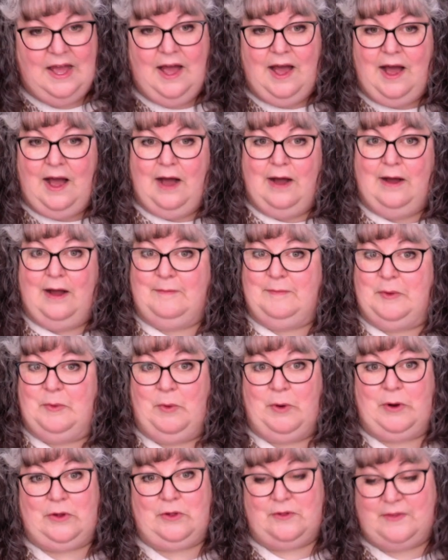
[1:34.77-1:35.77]
I've been
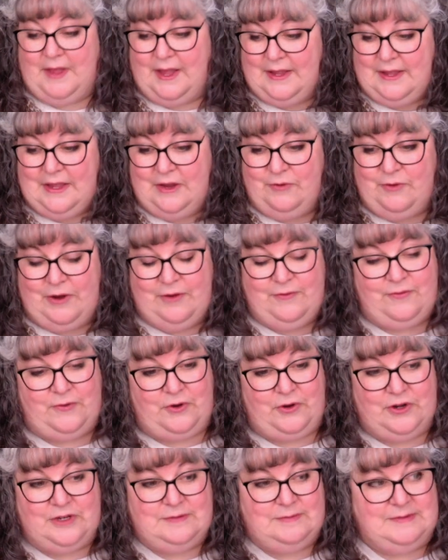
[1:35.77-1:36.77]
working on that and getting ready for
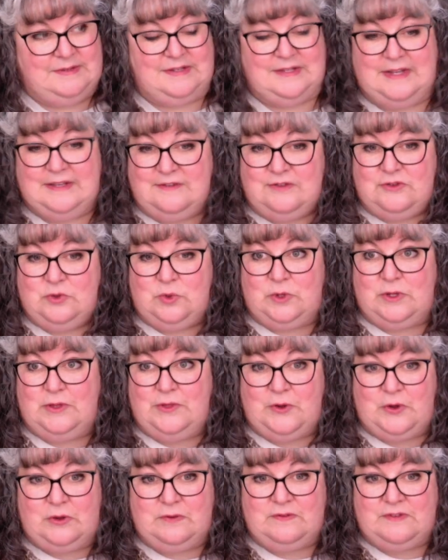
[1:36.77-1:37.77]
Christmas. Today's the
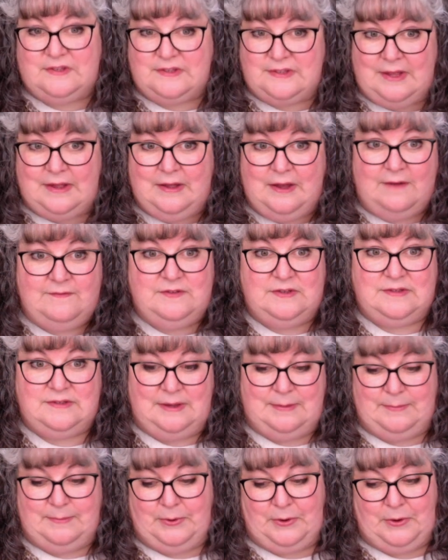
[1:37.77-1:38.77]
23rd of
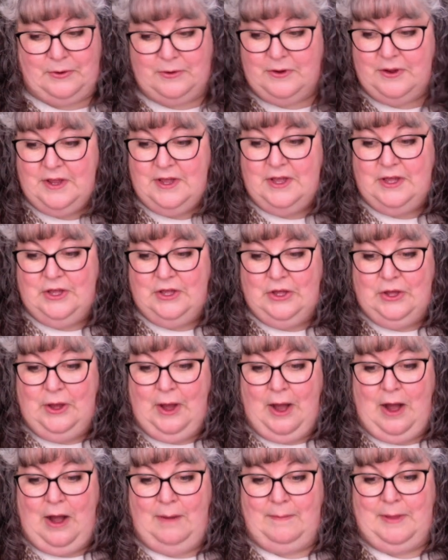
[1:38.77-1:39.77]
December,
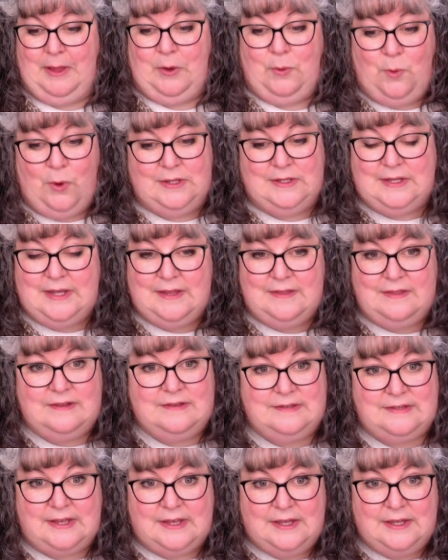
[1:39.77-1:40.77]
but I wanted to get
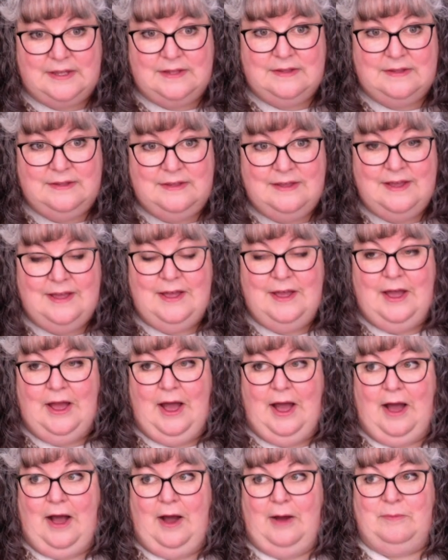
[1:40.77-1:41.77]
this in
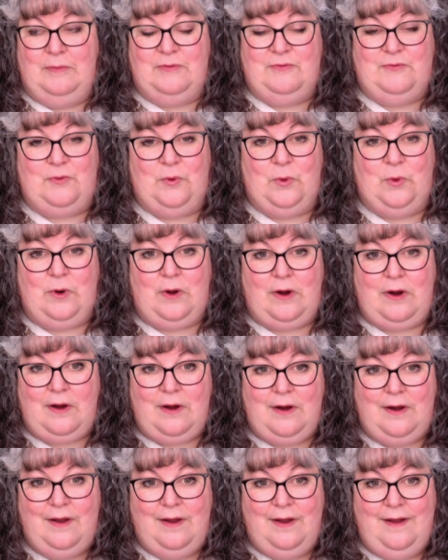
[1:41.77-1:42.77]
before
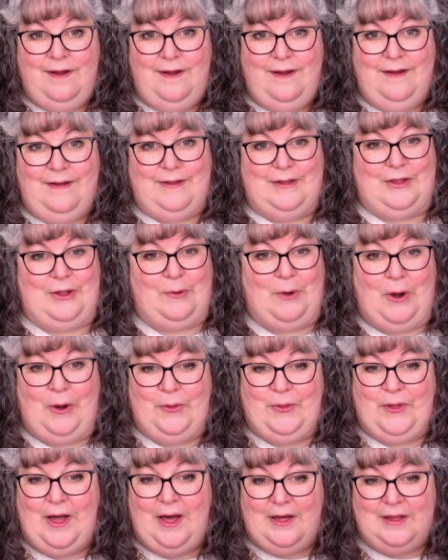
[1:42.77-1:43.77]
all
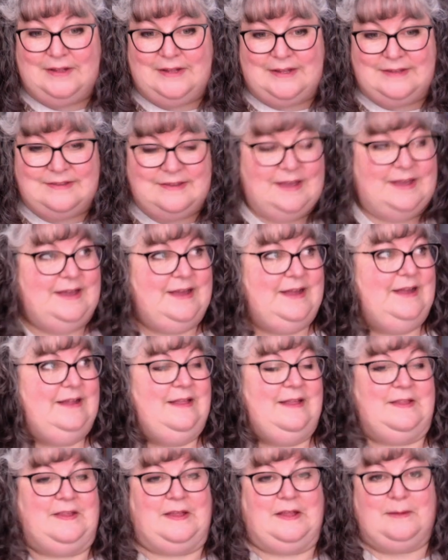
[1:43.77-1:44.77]
the holidays hit,
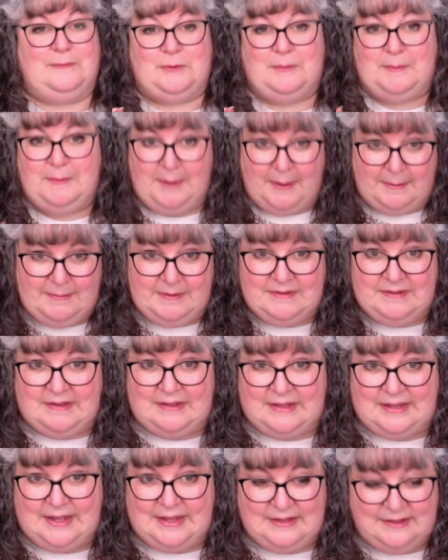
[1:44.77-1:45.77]
and then I'm going to be babysitting
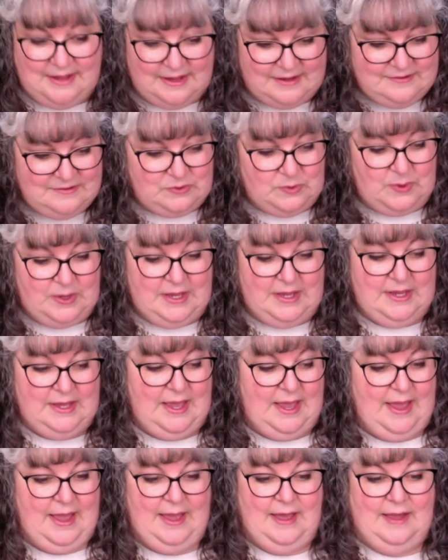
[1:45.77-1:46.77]
again next week,
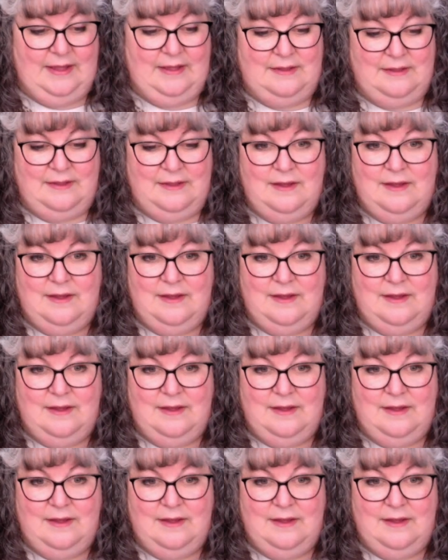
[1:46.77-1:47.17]
and